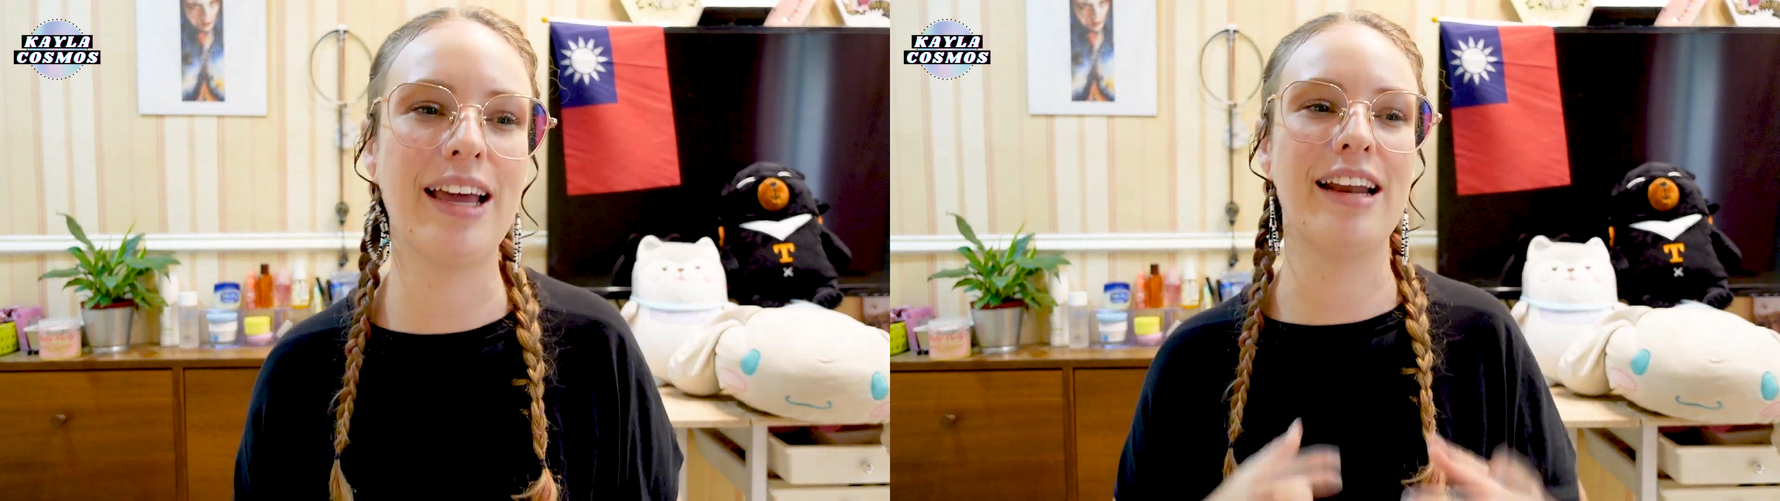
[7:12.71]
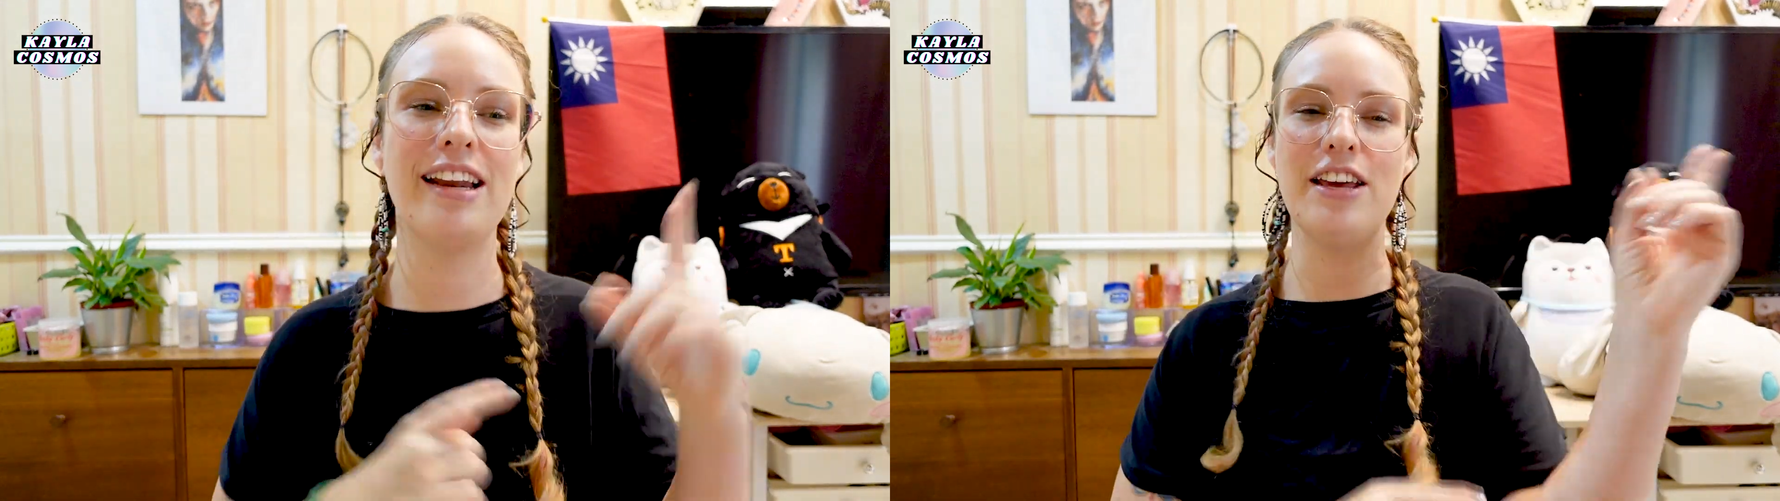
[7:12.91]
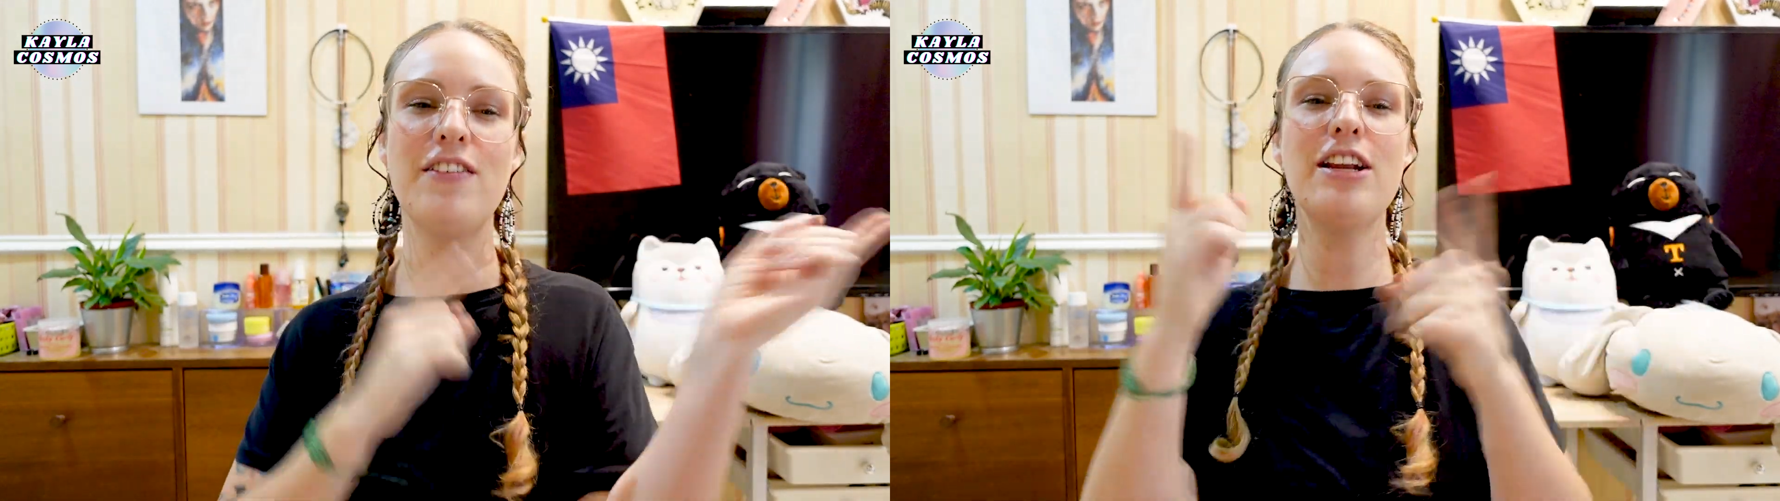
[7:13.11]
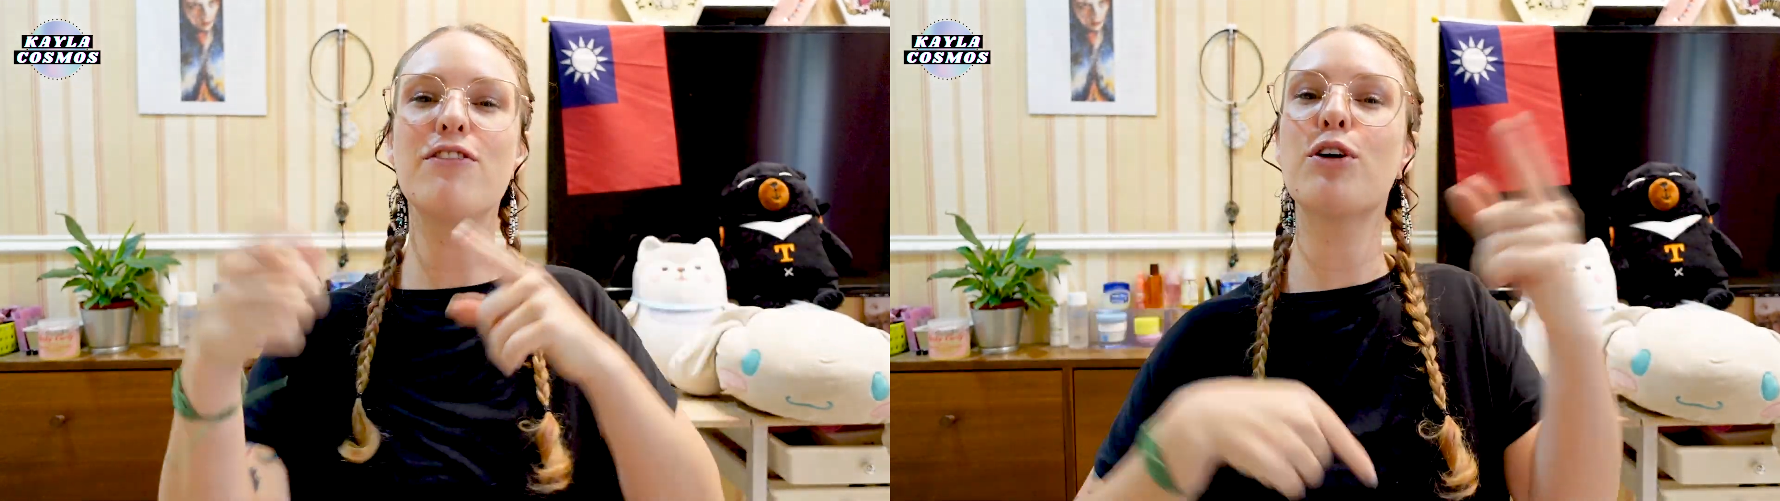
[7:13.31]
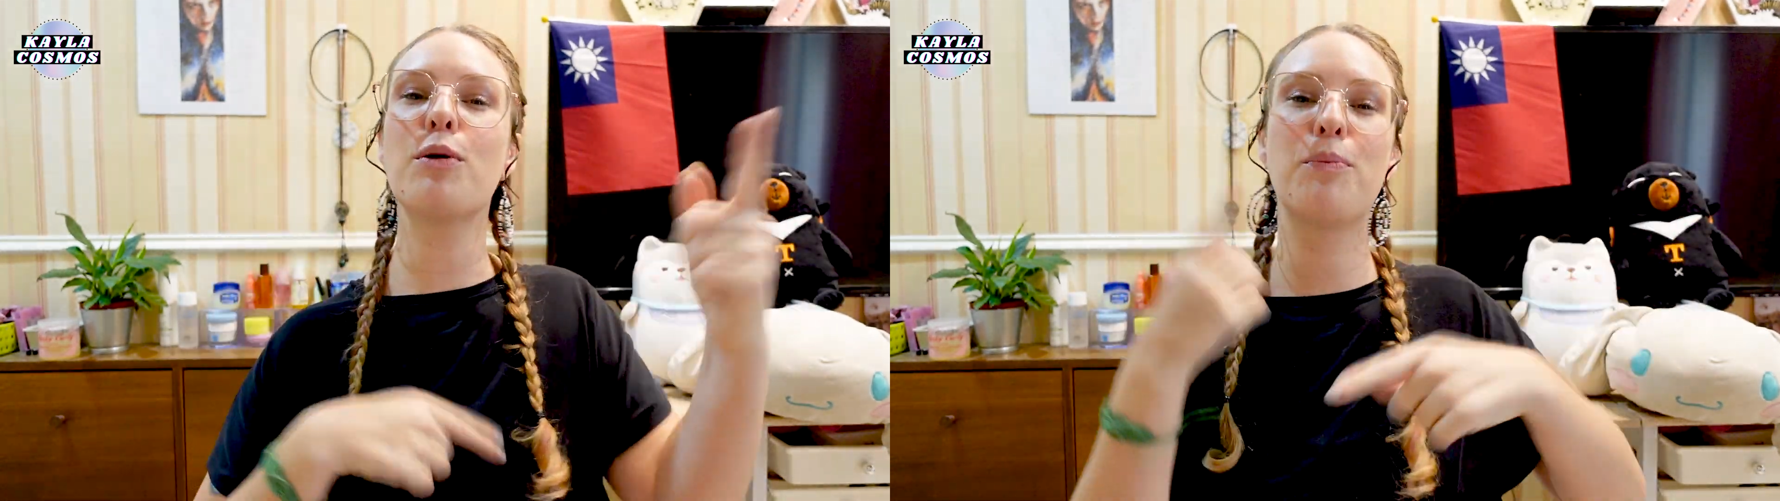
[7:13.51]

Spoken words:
and even if we're